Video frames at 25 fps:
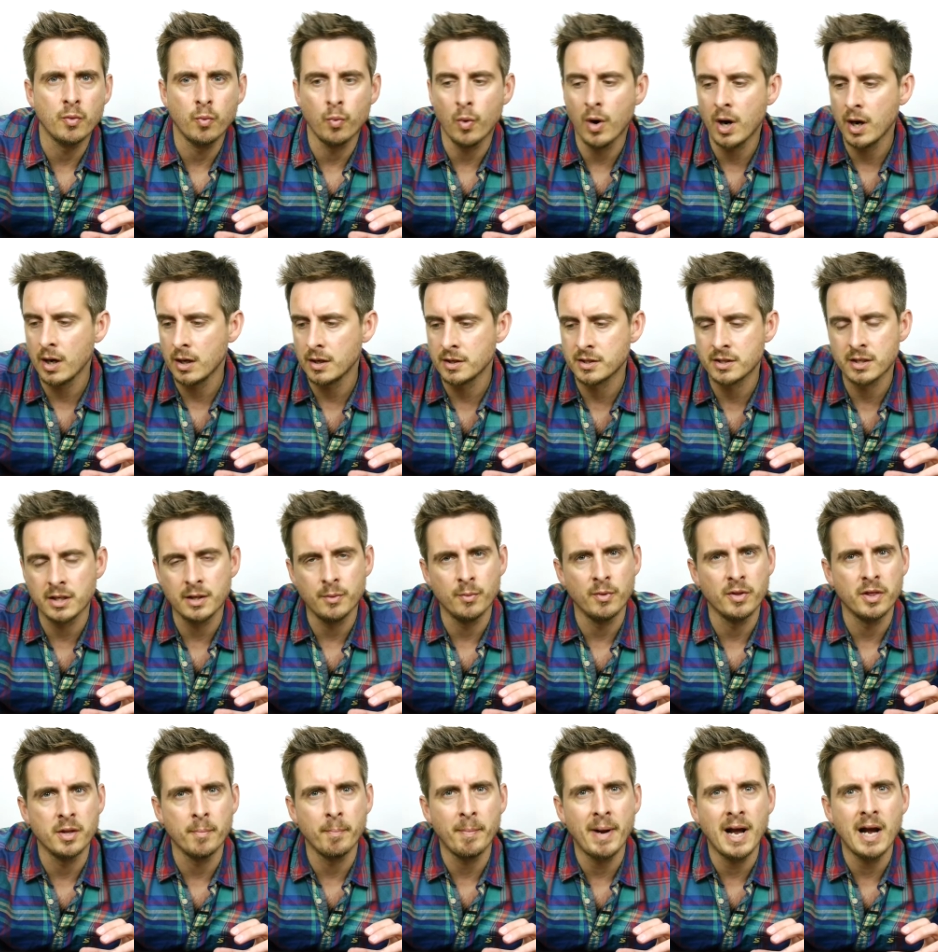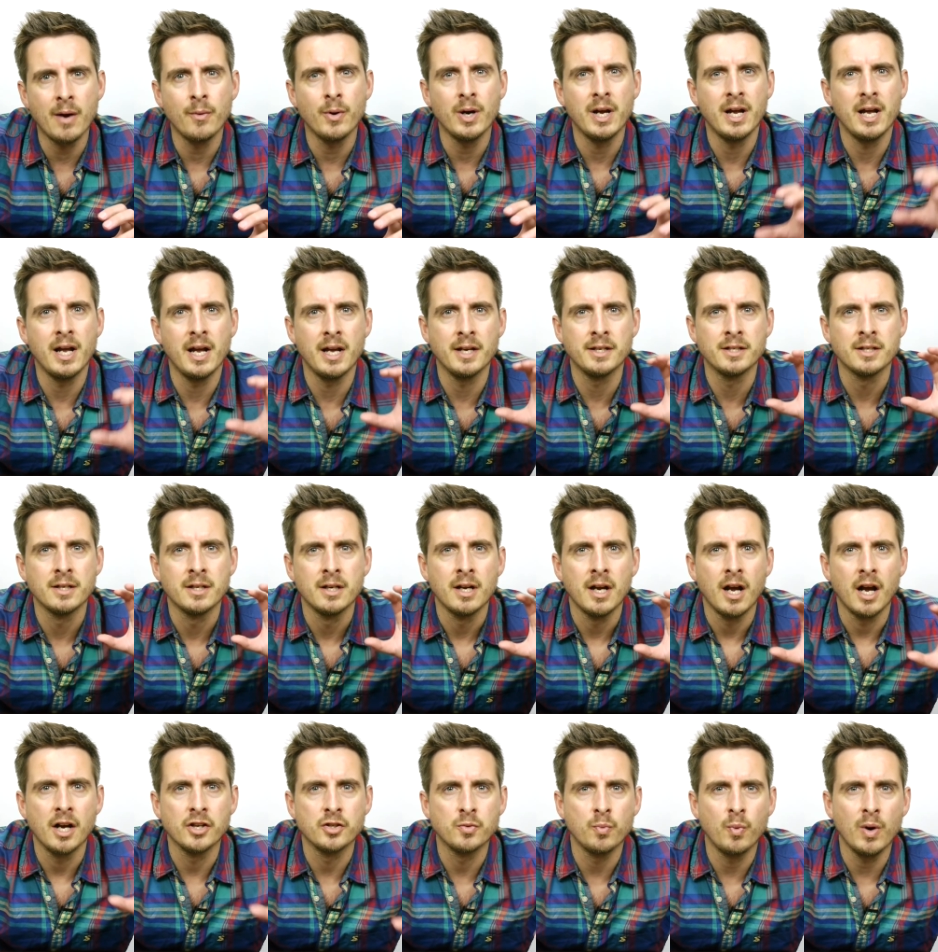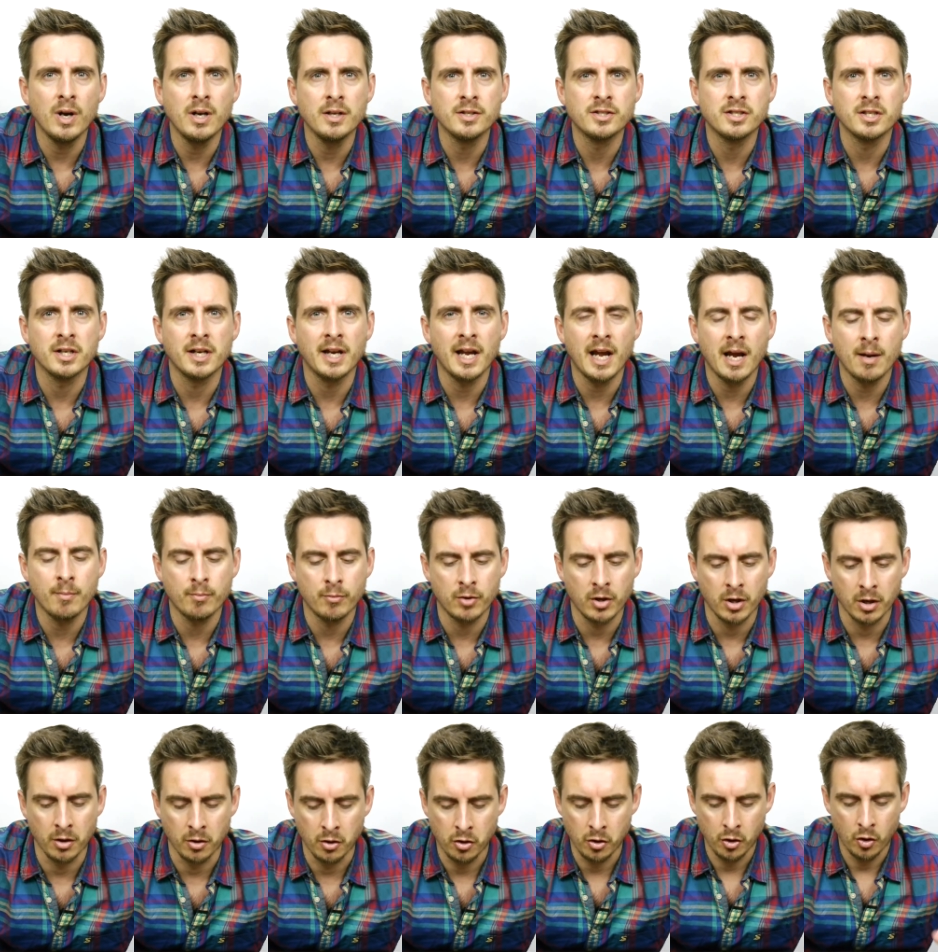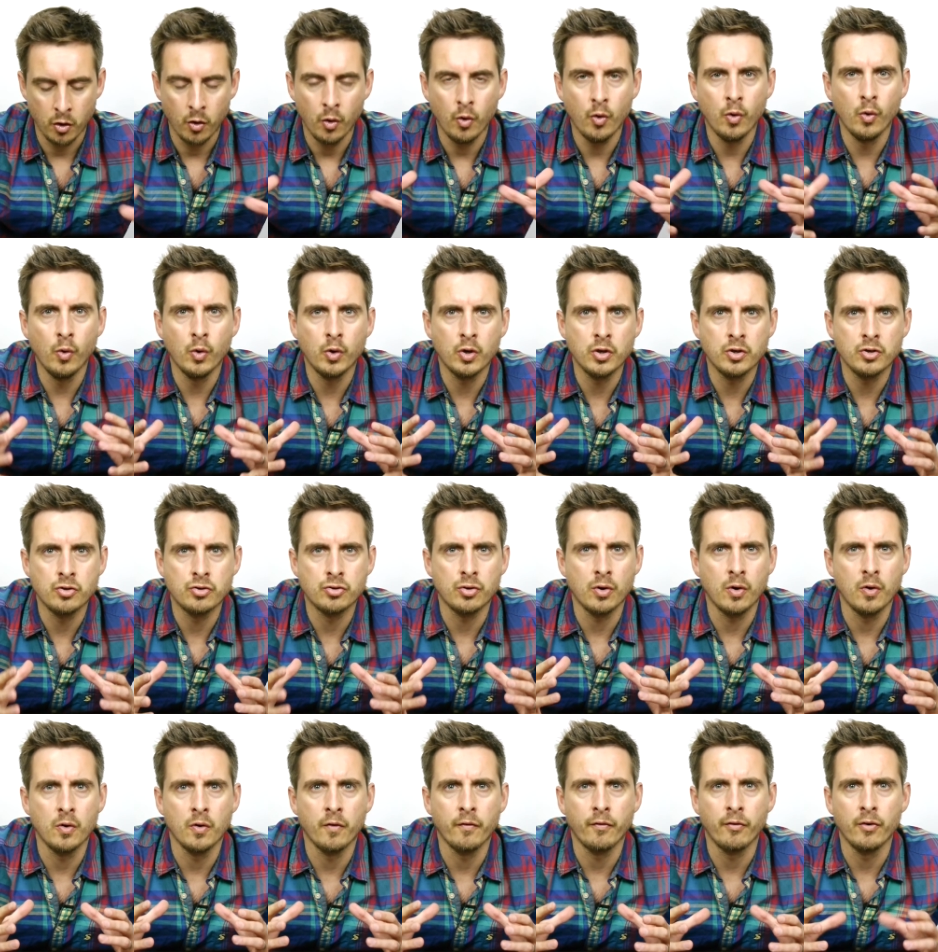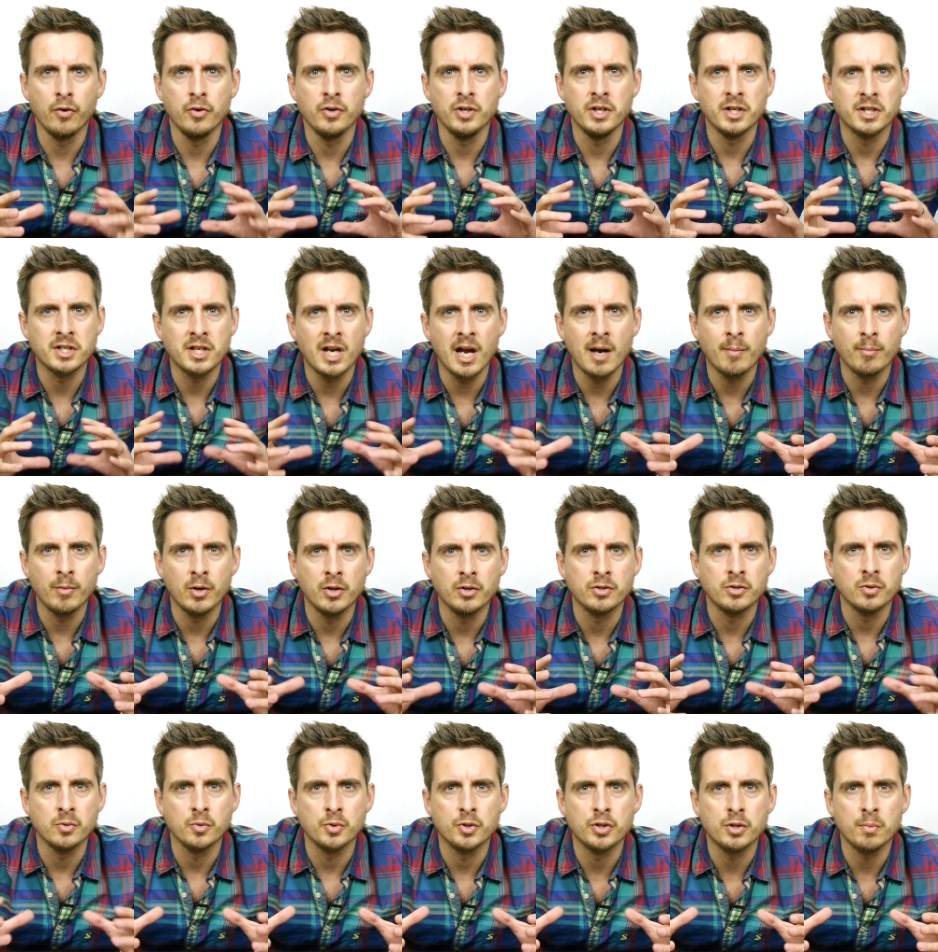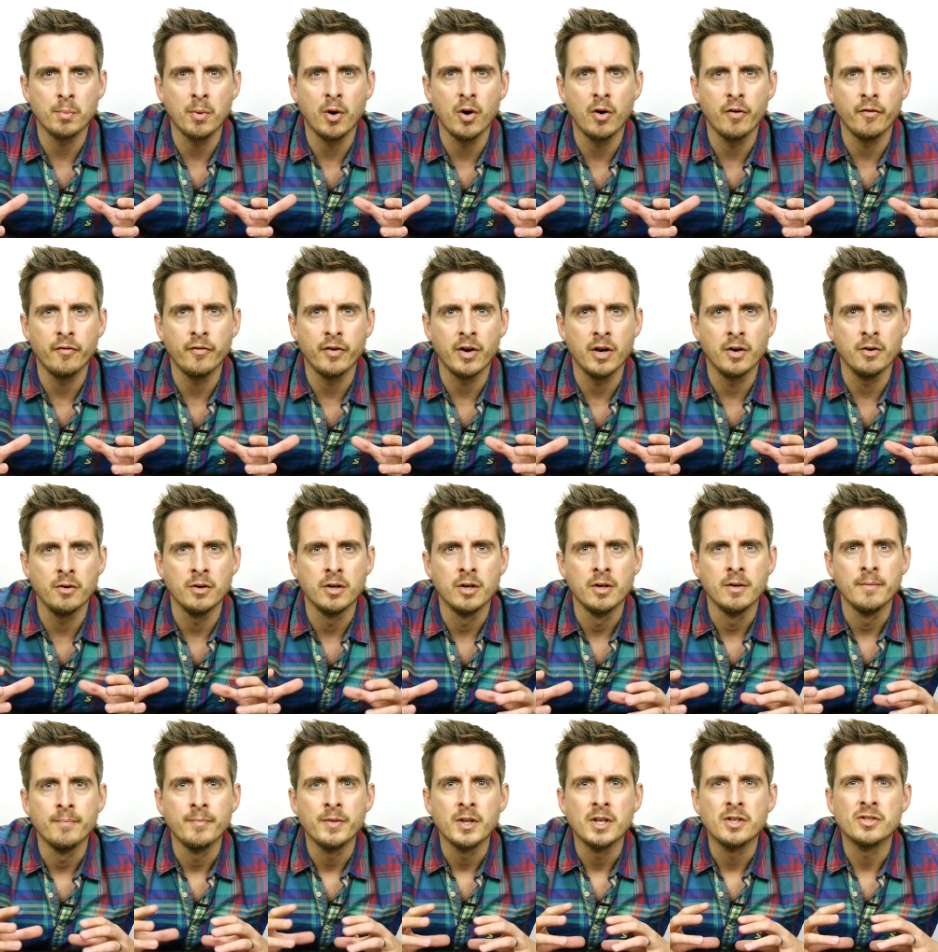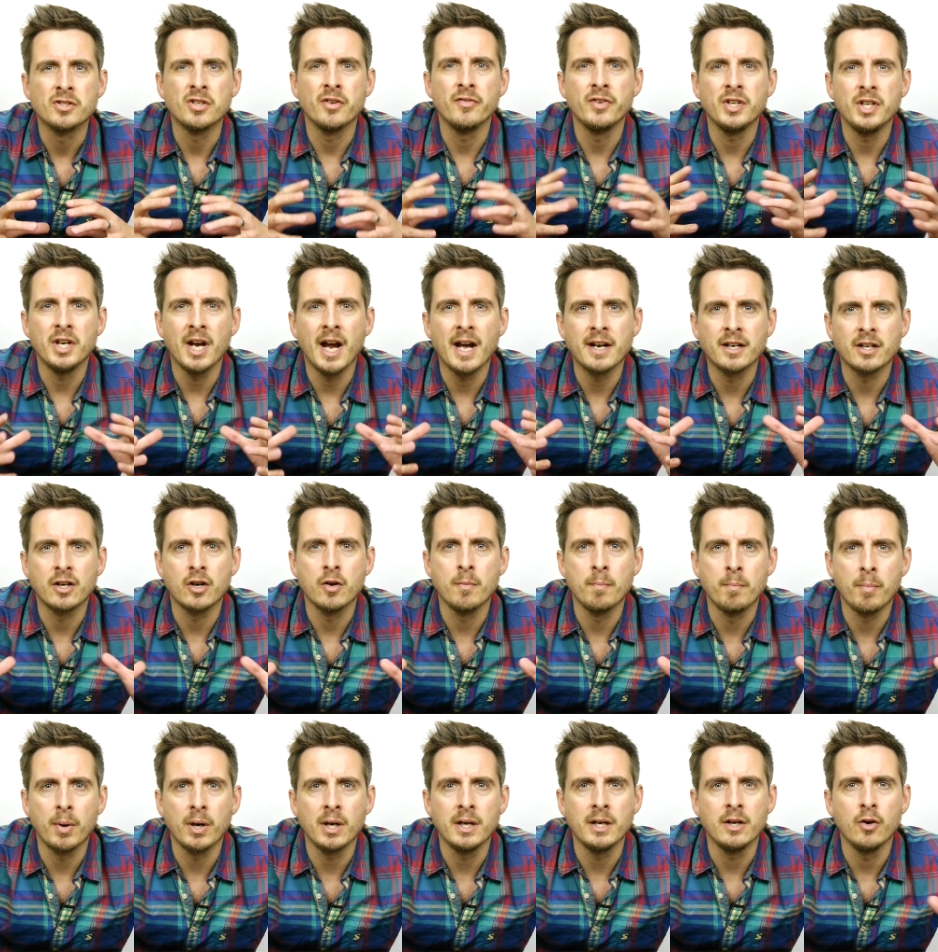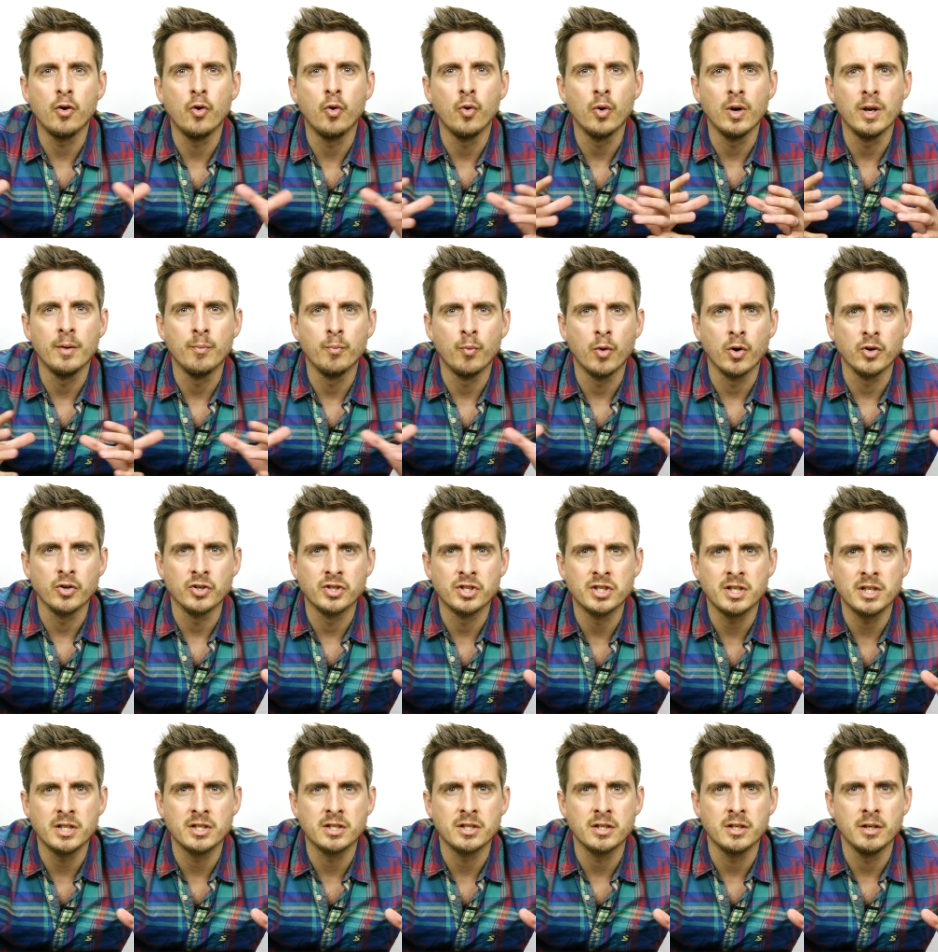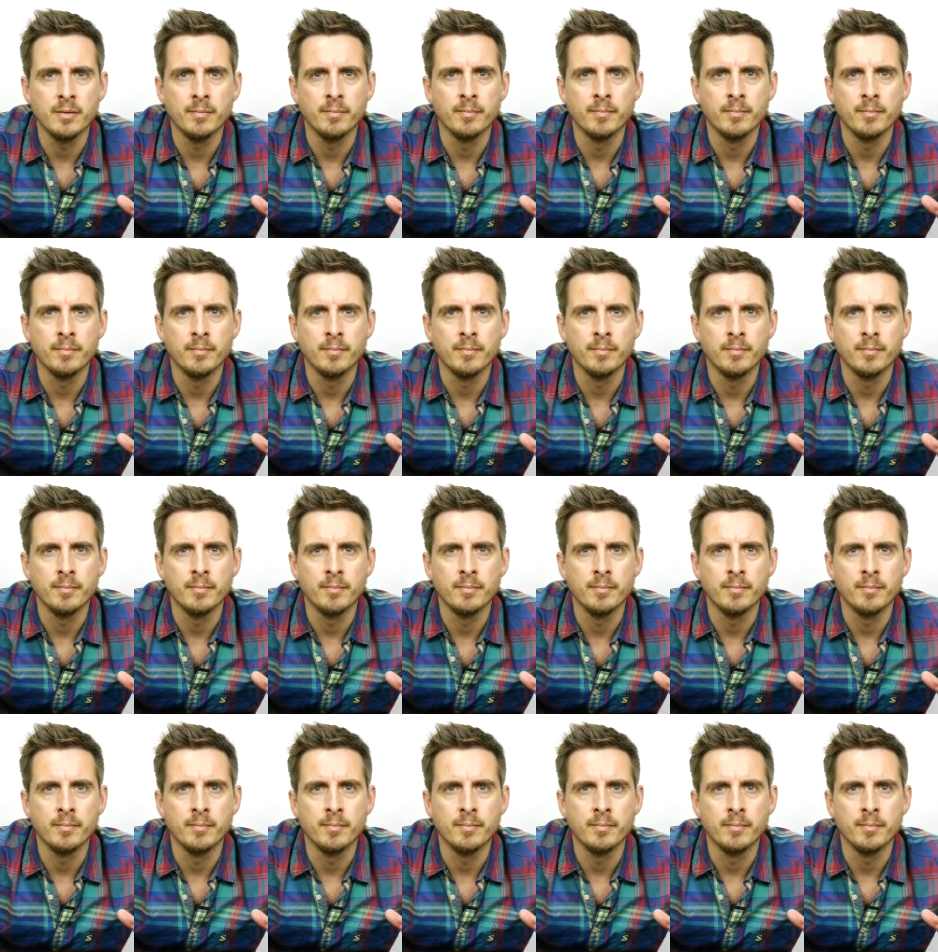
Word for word: wirelessly with the power head as well as the camera, all controlled through your tablet or smartphone, so that you had a complete all-in-one system.